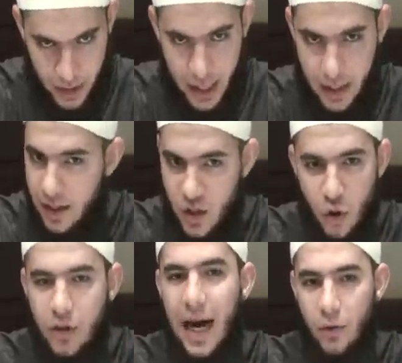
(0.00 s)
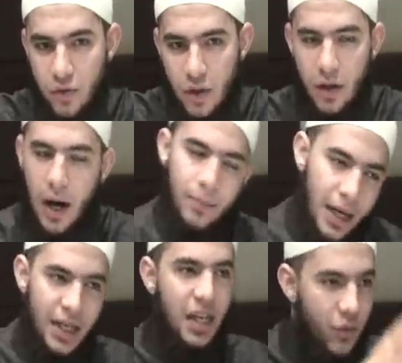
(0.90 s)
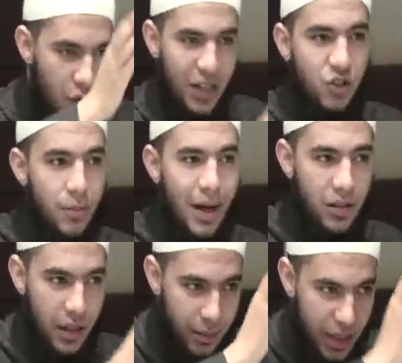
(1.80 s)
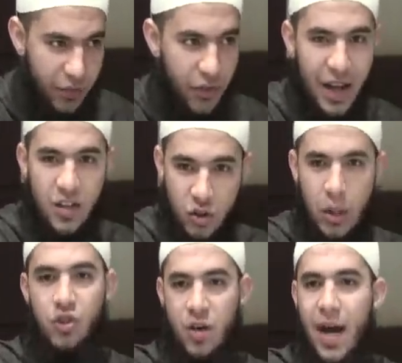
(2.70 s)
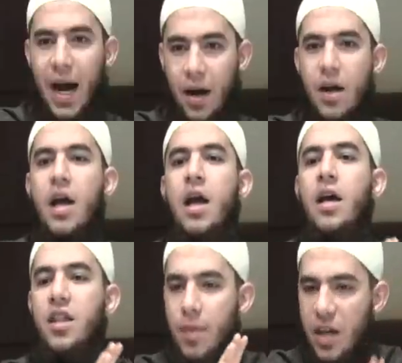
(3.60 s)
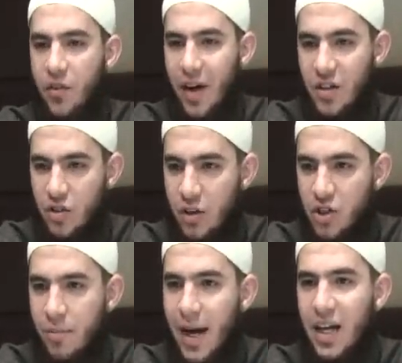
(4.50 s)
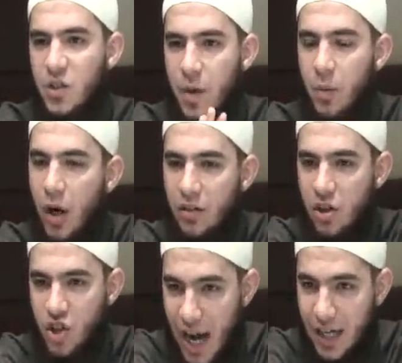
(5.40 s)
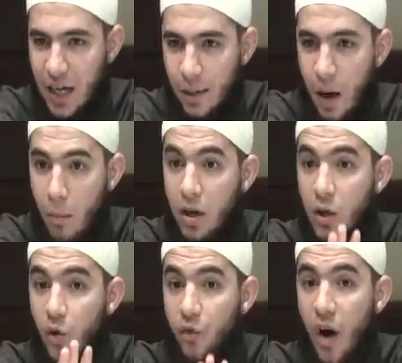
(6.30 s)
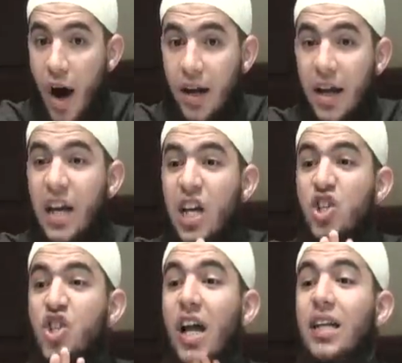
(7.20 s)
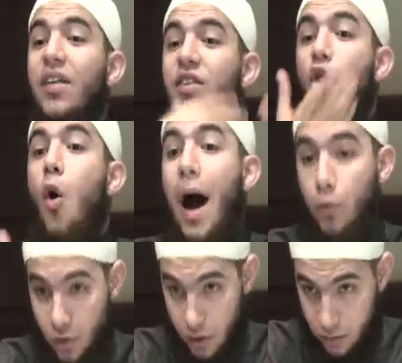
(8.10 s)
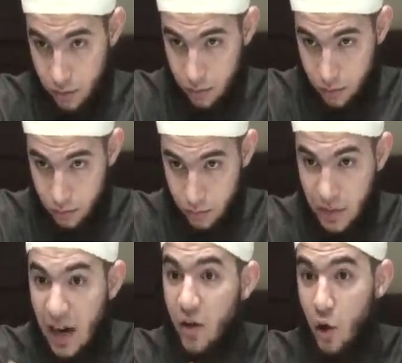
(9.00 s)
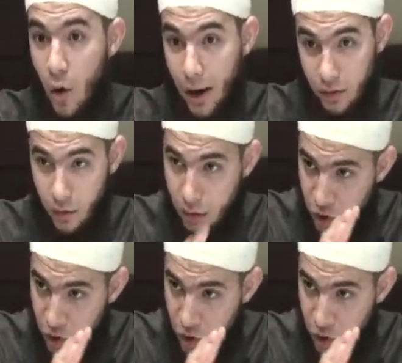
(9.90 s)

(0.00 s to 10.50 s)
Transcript: Okay, there's no doubt. I'm not going to give you a lecture about the belief of Ahl Sunnah wal Jama'ah. The belief of Ahl Sunnah wal Jama'ah is people enter Jahannam among the kuffar, shall never go out. Never go out.